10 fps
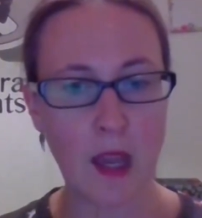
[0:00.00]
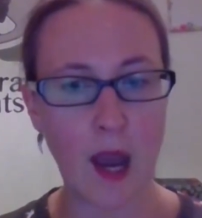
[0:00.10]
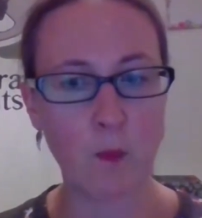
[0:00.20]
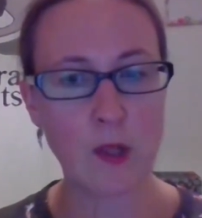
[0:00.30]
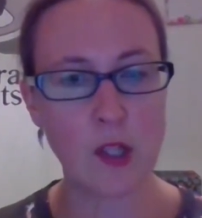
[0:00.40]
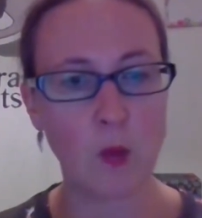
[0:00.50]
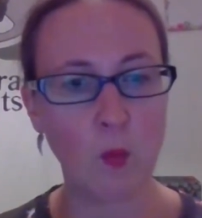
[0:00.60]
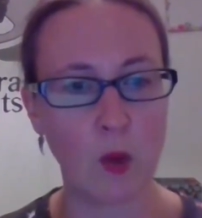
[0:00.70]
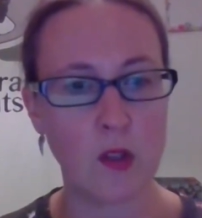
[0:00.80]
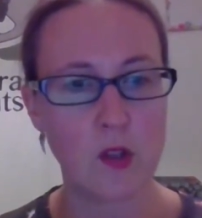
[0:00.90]
and we
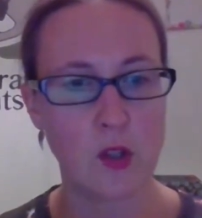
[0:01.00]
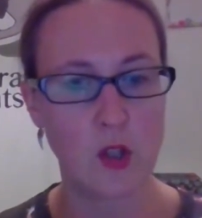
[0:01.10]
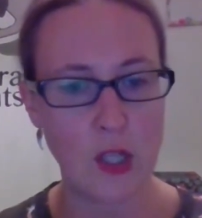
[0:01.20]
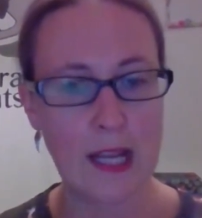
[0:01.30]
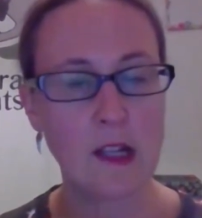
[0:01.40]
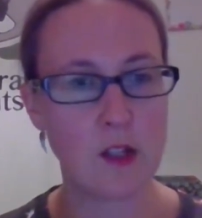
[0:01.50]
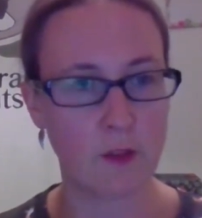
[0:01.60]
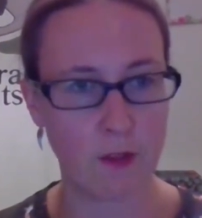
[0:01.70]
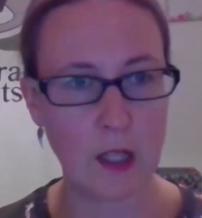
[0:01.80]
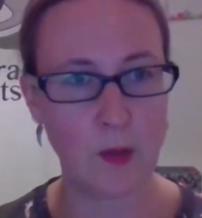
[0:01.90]
don't want to change the
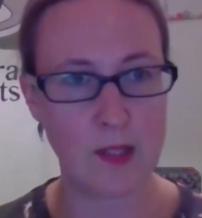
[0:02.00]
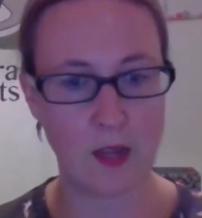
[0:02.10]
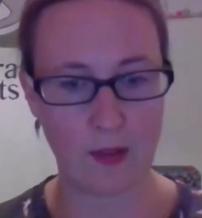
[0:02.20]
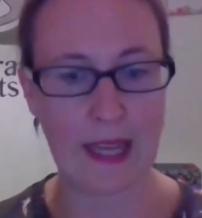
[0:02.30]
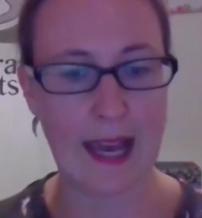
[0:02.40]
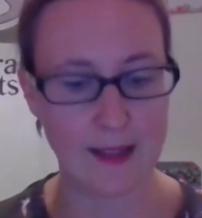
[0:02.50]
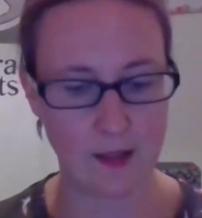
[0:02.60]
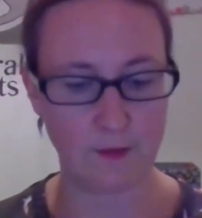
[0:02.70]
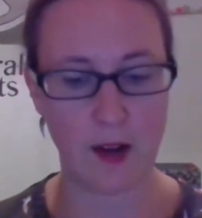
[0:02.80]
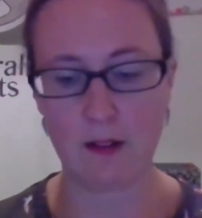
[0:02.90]
frequency of a cat's
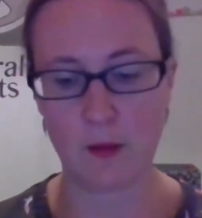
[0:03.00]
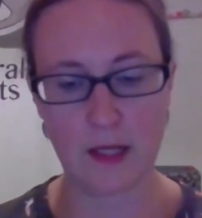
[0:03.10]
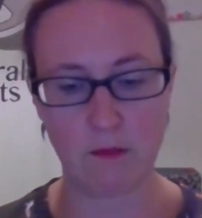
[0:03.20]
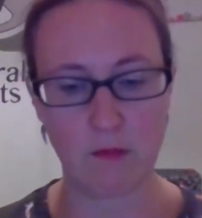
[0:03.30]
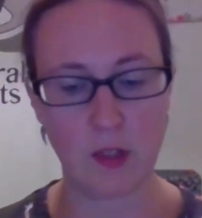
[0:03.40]
environment,